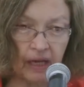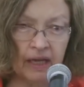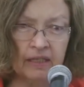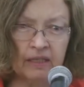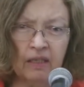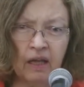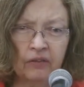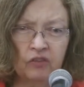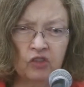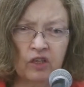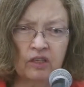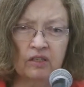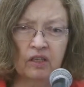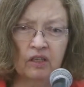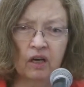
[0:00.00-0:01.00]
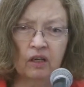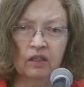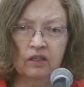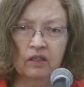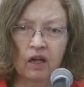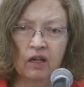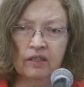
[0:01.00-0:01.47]
it's not just the young
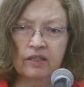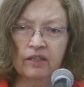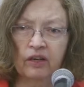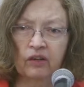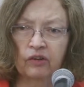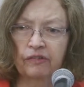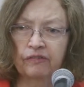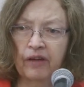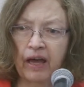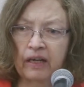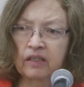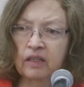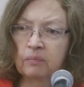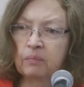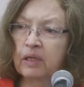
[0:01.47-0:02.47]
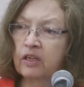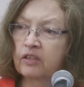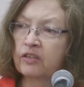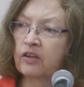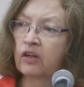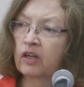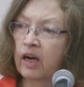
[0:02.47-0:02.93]
adults that are affected
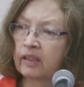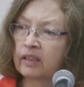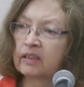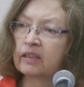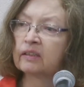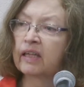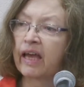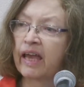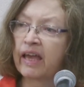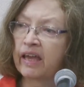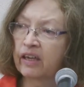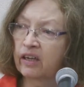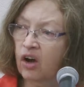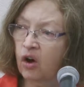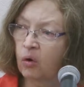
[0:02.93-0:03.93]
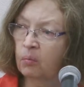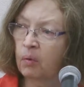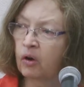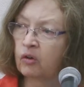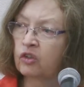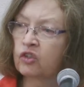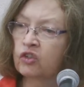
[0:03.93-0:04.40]
because they're kind of delaying home
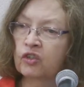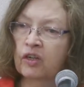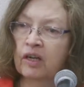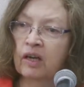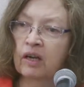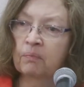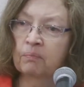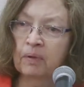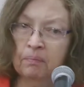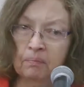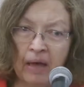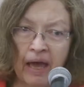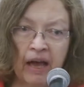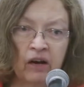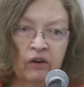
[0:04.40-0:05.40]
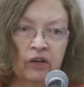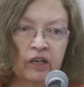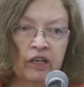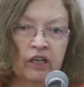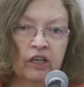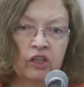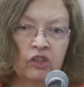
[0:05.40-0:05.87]
ownership and
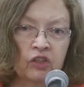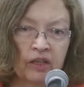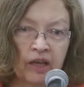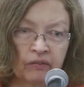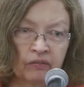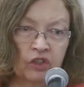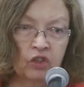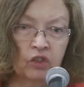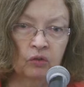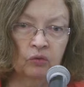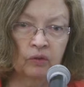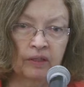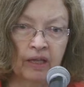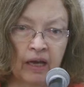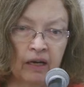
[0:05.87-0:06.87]
marriage and having children,